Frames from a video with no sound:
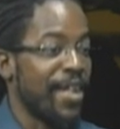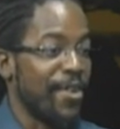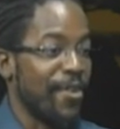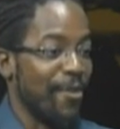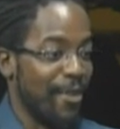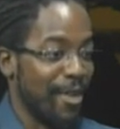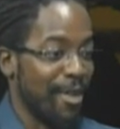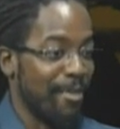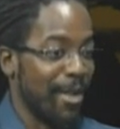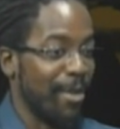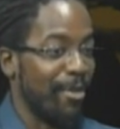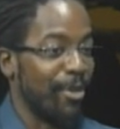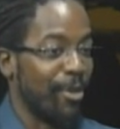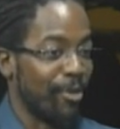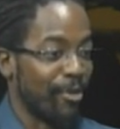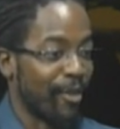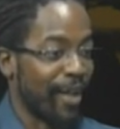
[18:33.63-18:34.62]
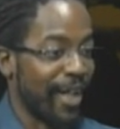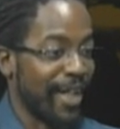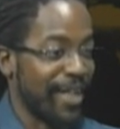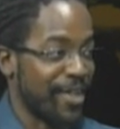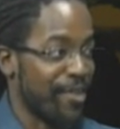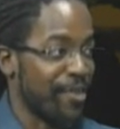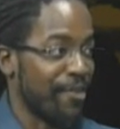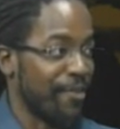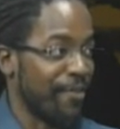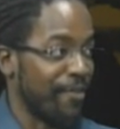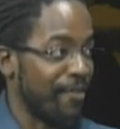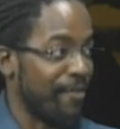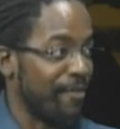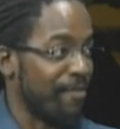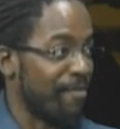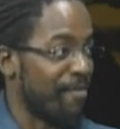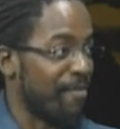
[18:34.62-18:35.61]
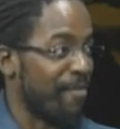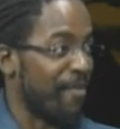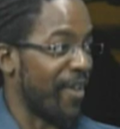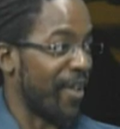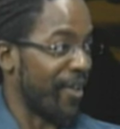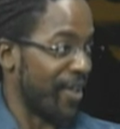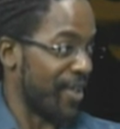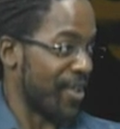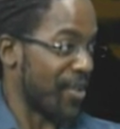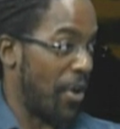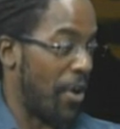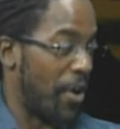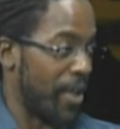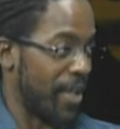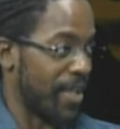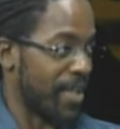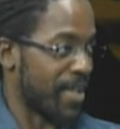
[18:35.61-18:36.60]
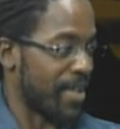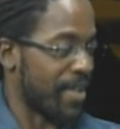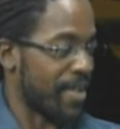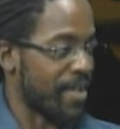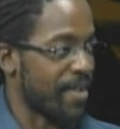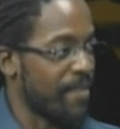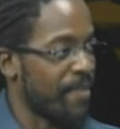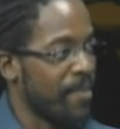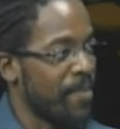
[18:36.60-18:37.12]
you need to be able to write to various audiences.